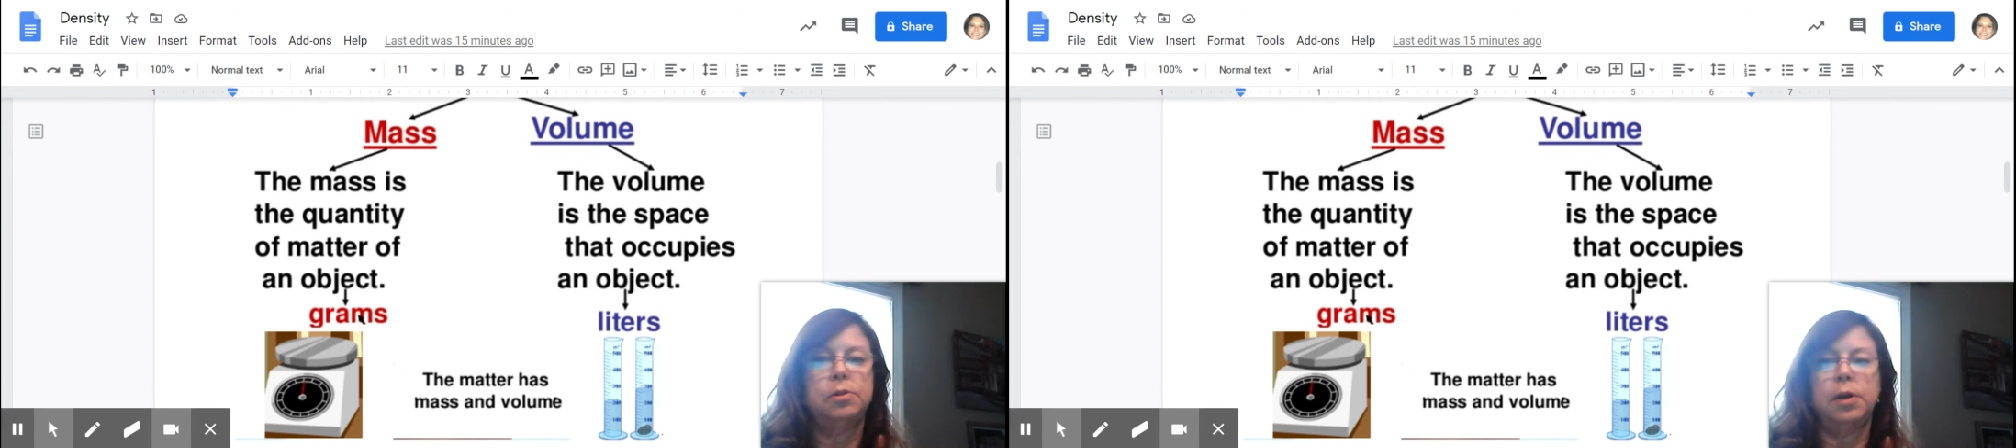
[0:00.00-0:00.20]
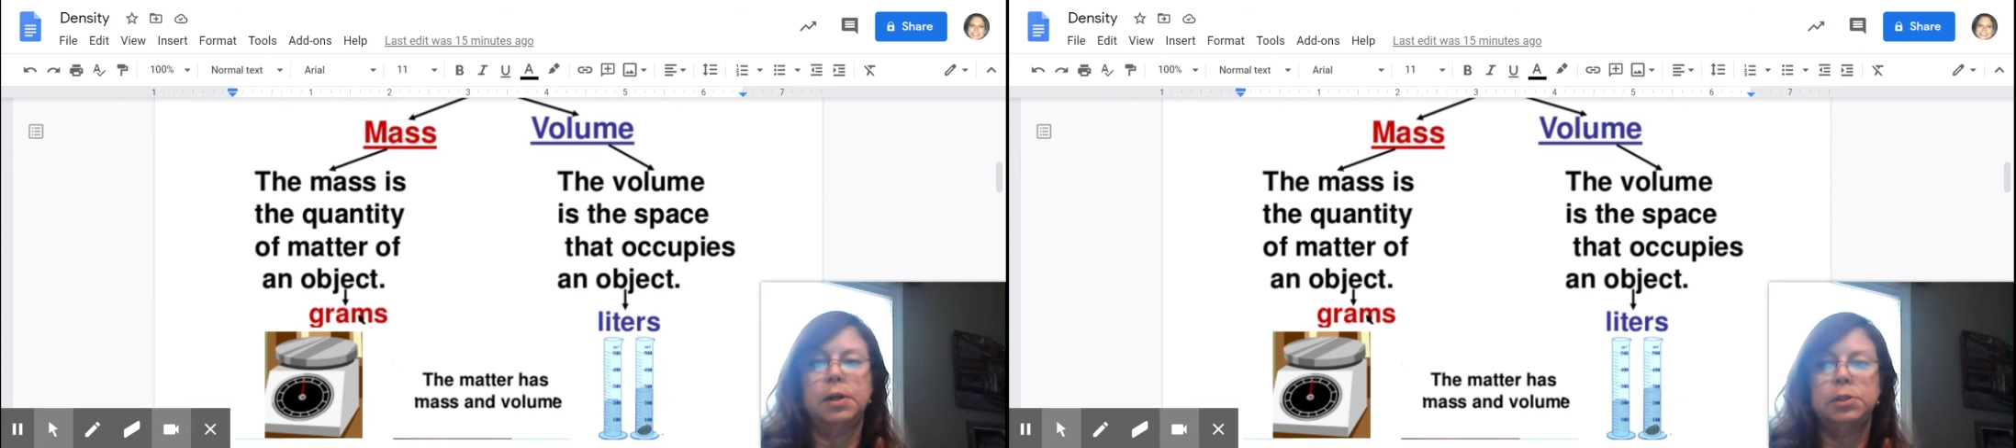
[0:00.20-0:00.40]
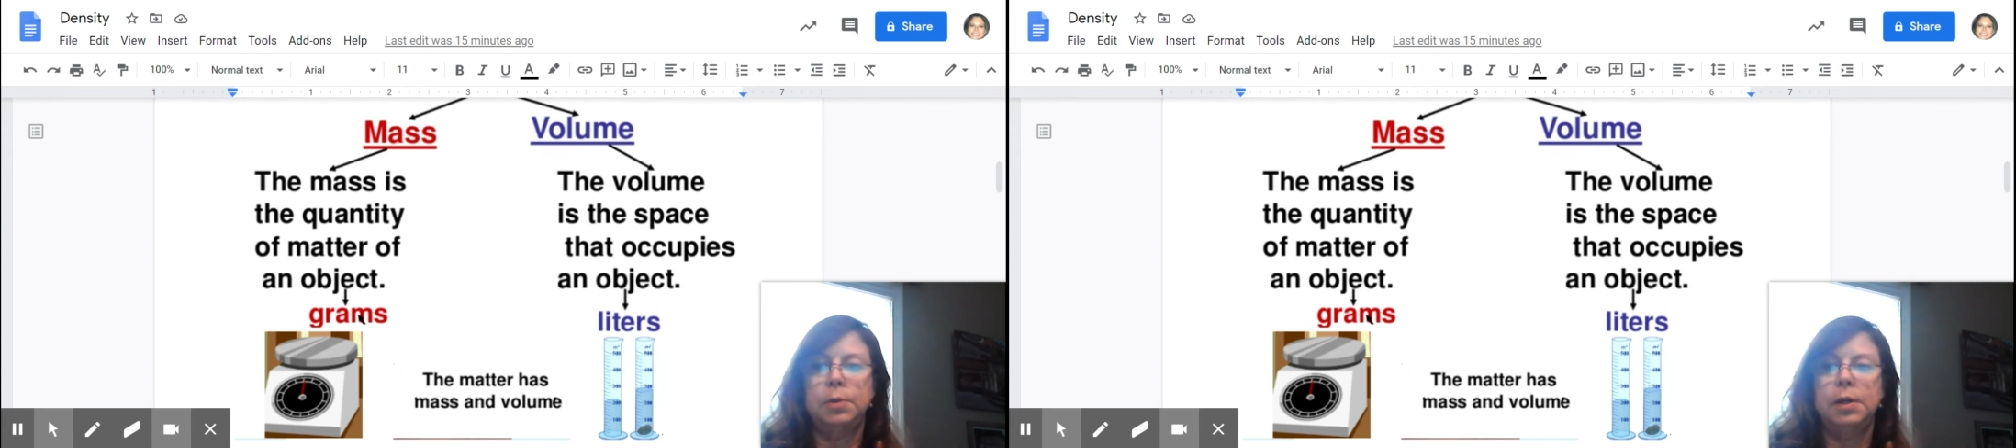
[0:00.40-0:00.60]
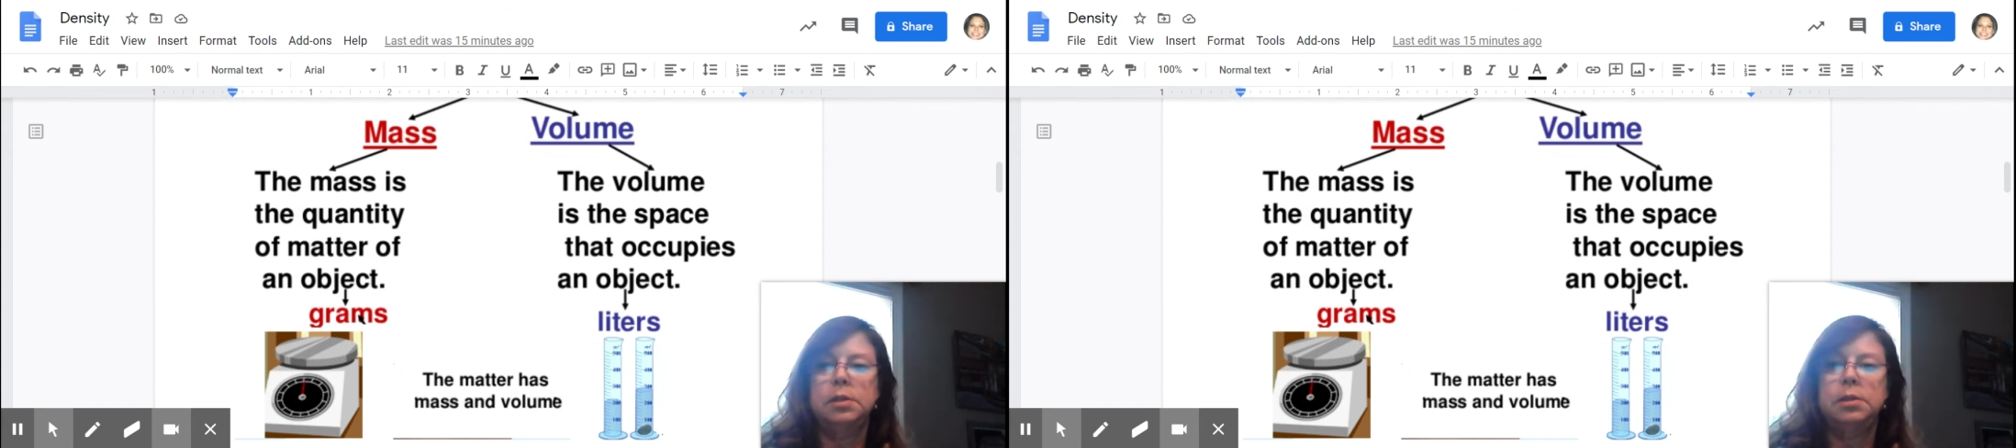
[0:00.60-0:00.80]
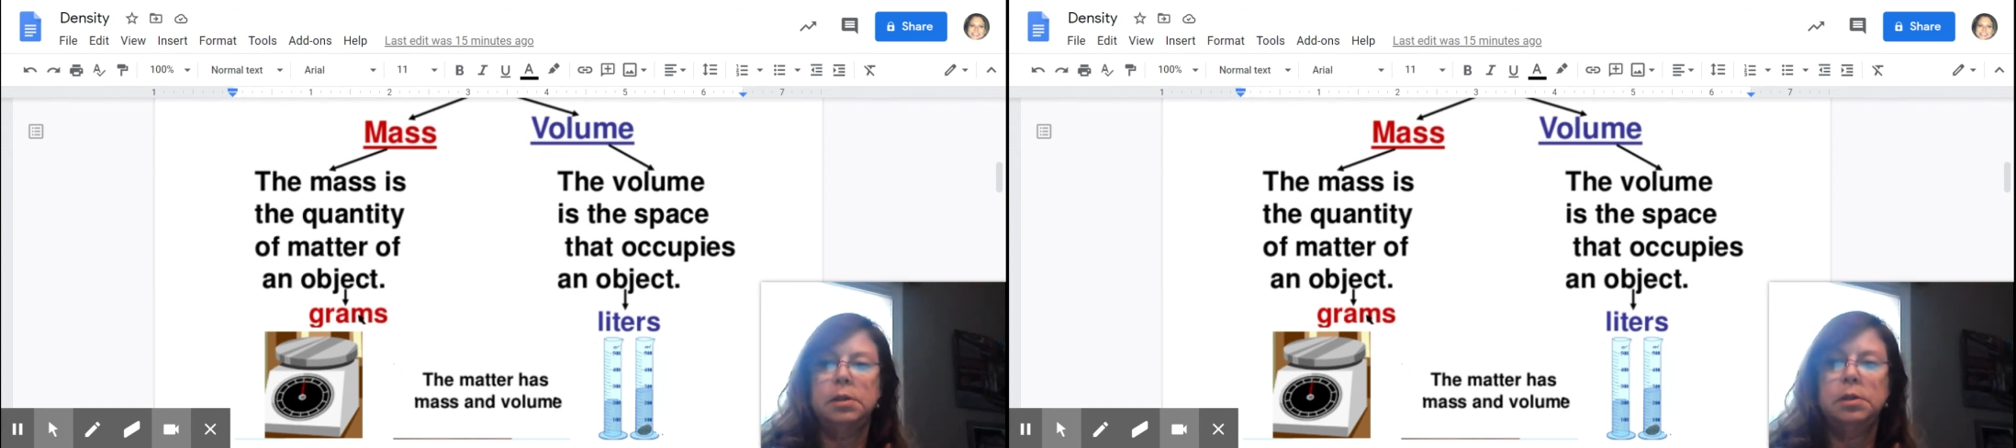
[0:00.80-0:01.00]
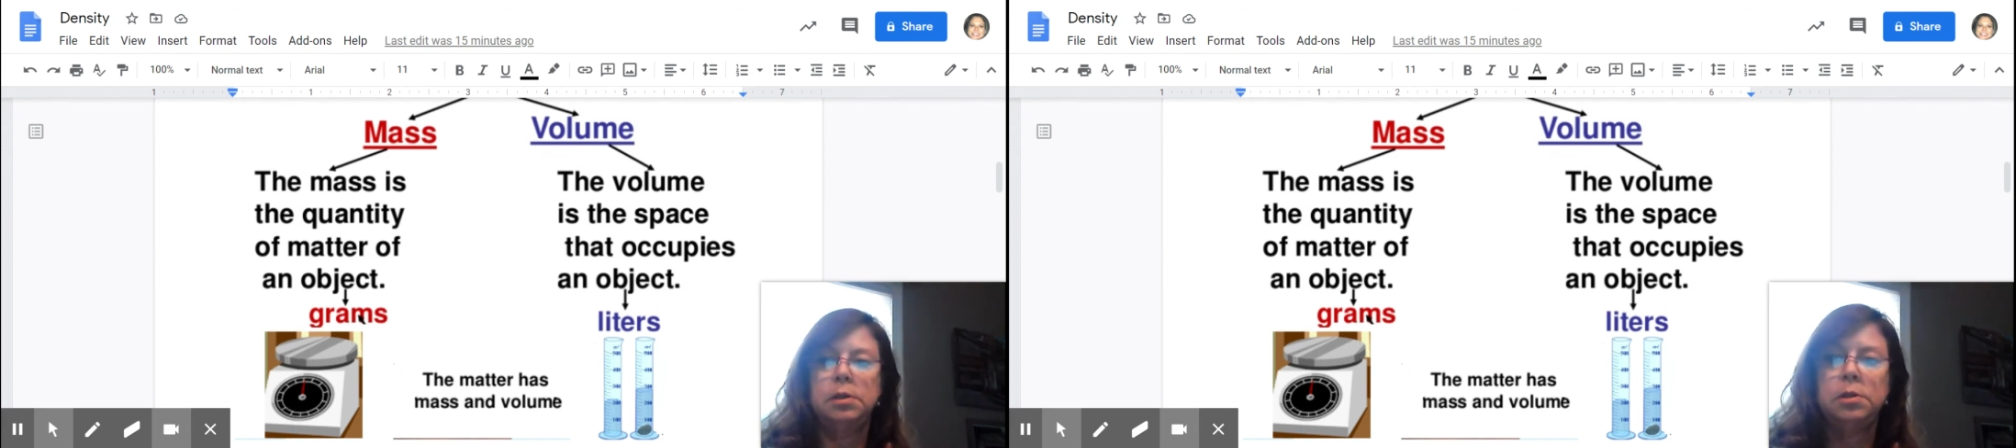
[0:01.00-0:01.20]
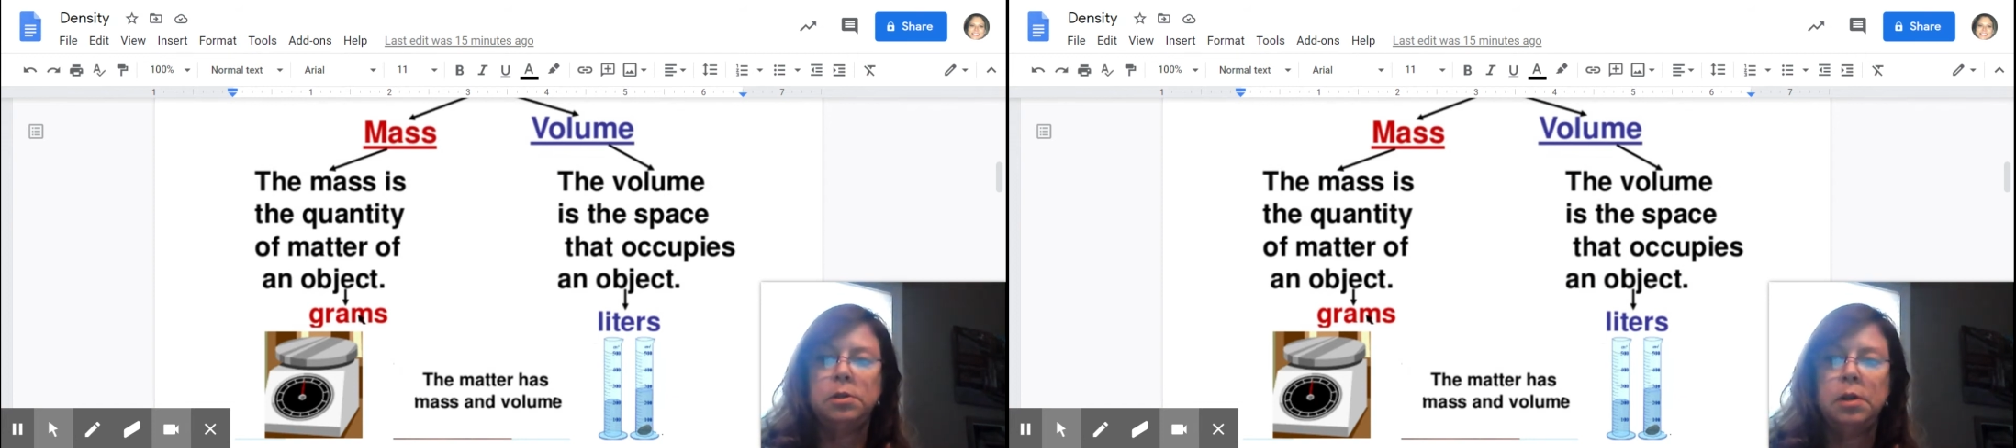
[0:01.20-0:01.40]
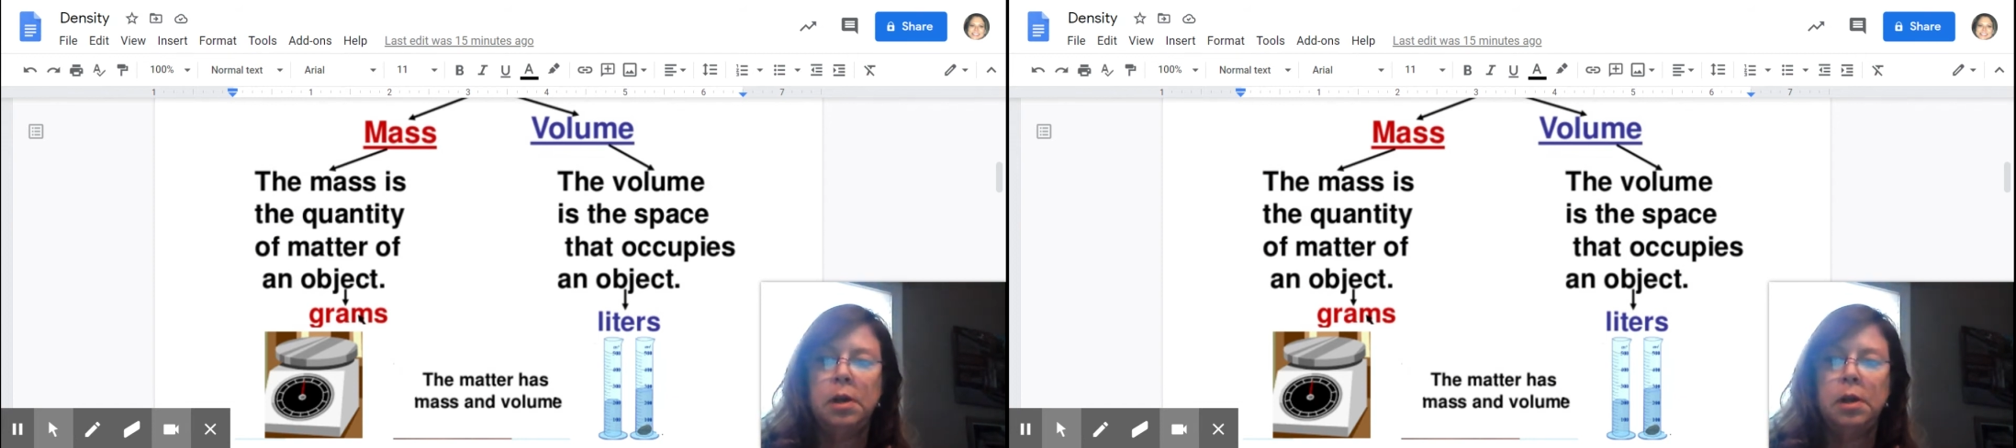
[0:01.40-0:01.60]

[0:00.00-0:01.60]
graduated cylinders,